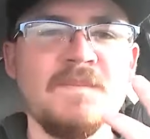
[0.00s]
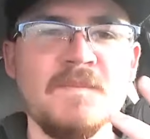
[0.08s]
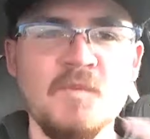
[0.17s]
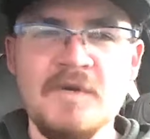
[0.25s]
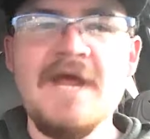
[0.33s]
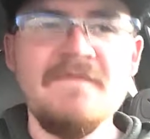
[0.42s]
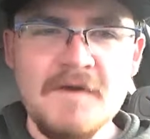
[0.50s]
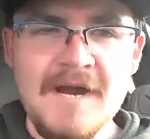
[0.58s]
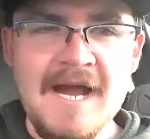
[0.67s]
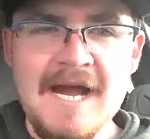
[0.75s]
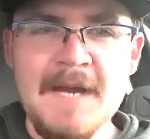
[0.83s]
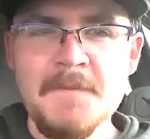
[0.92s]
whenever
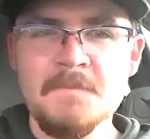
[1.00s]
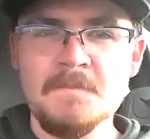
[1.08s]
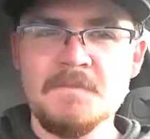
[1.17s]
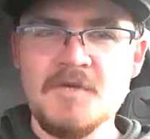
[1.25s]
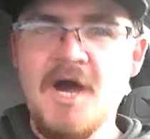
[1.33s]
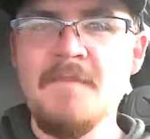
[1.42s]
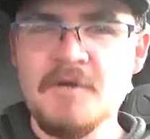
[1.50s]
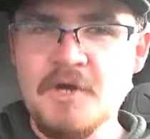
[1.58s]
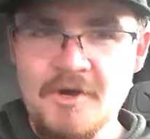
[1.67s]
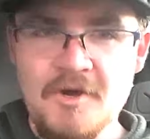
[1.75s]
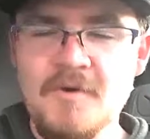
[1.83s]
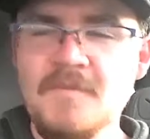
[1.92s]
I'm coming
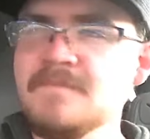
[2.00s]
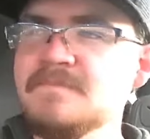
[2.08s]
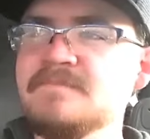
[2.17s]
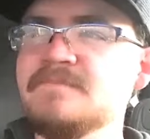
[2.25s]
home,